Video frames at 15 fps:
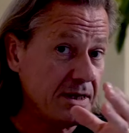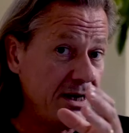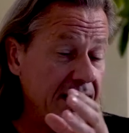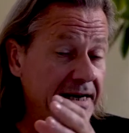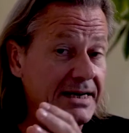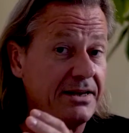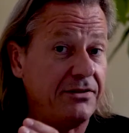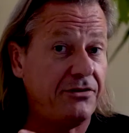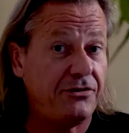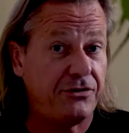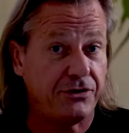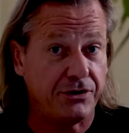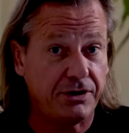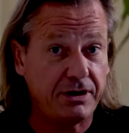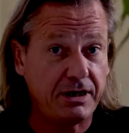And then
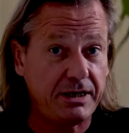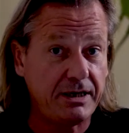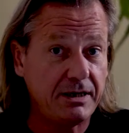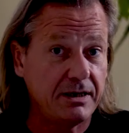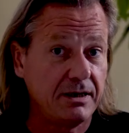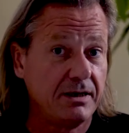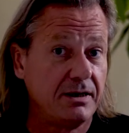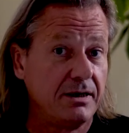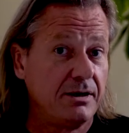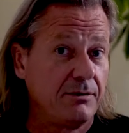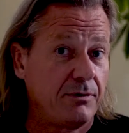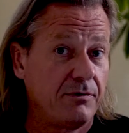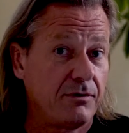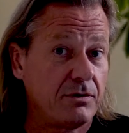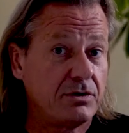thirdly,
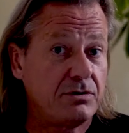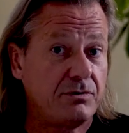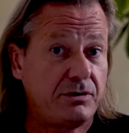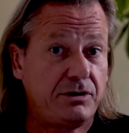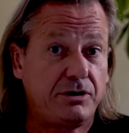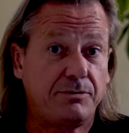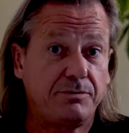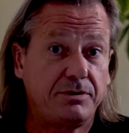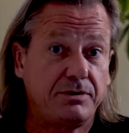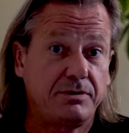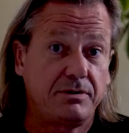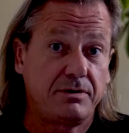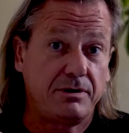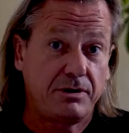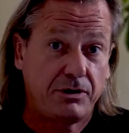we've also adopted
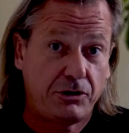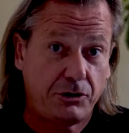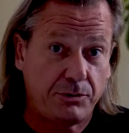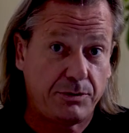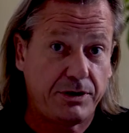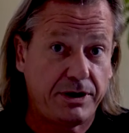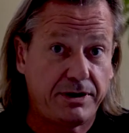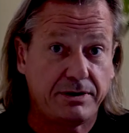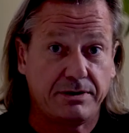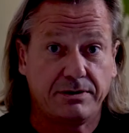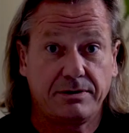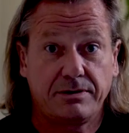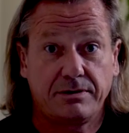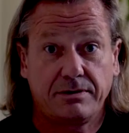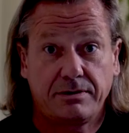the
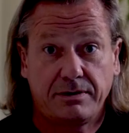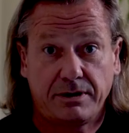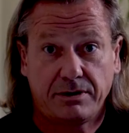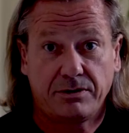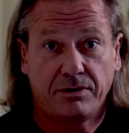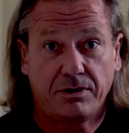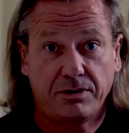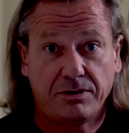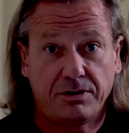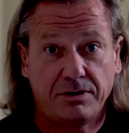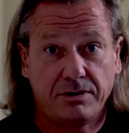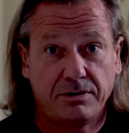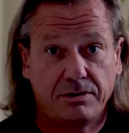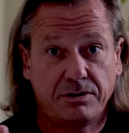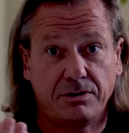Kubernetes technology.
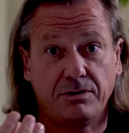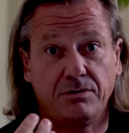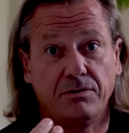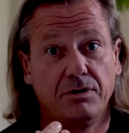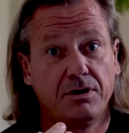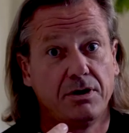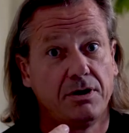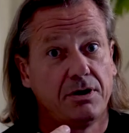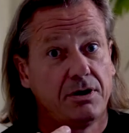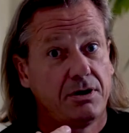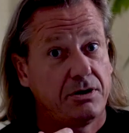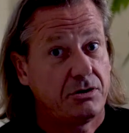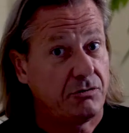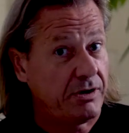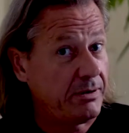So
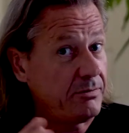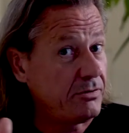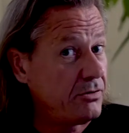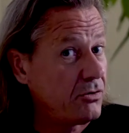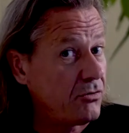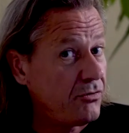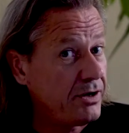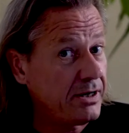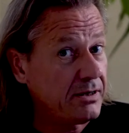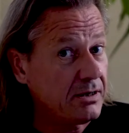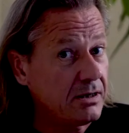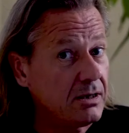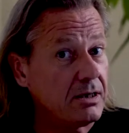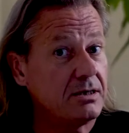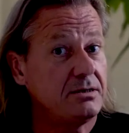you're able to create
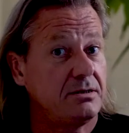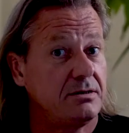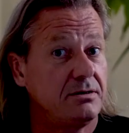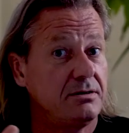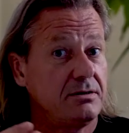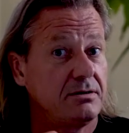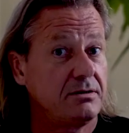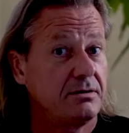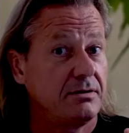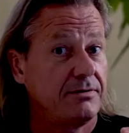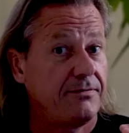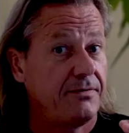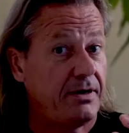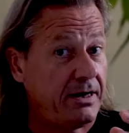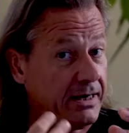clusters.
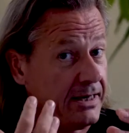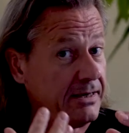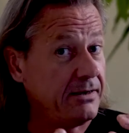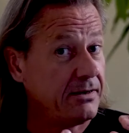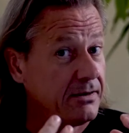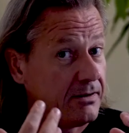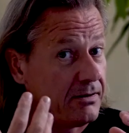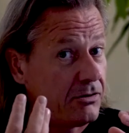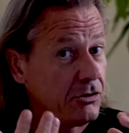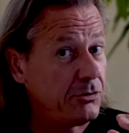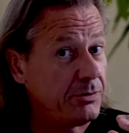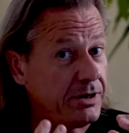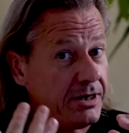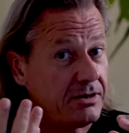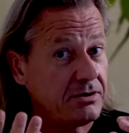Again,
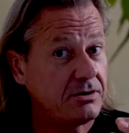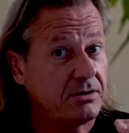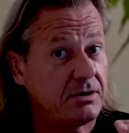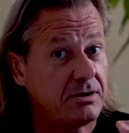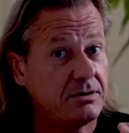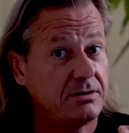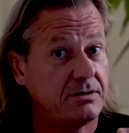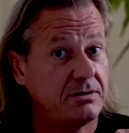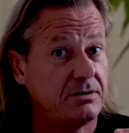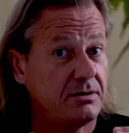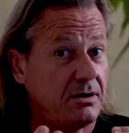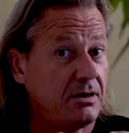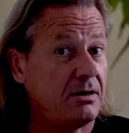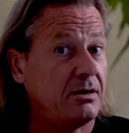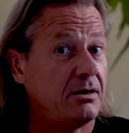Kubernetes clusters
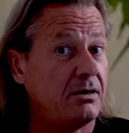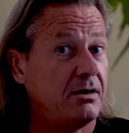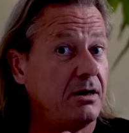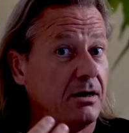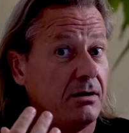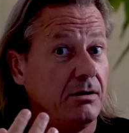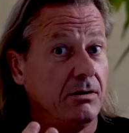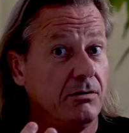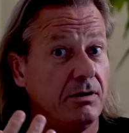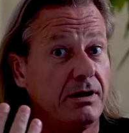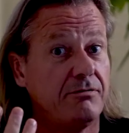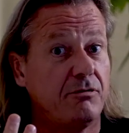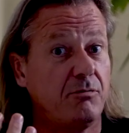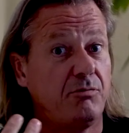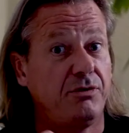are a
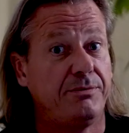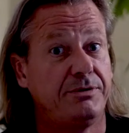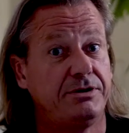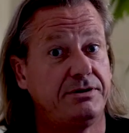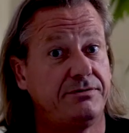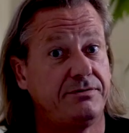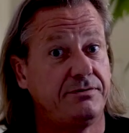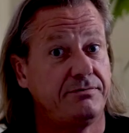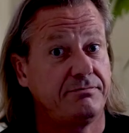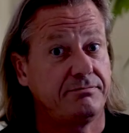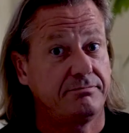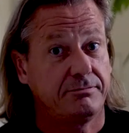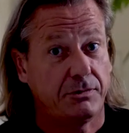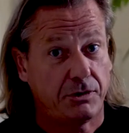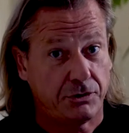low-level primitive
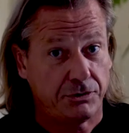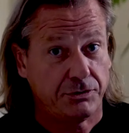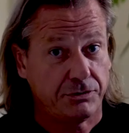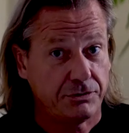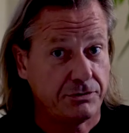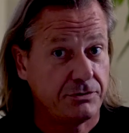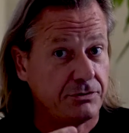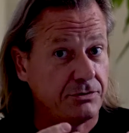on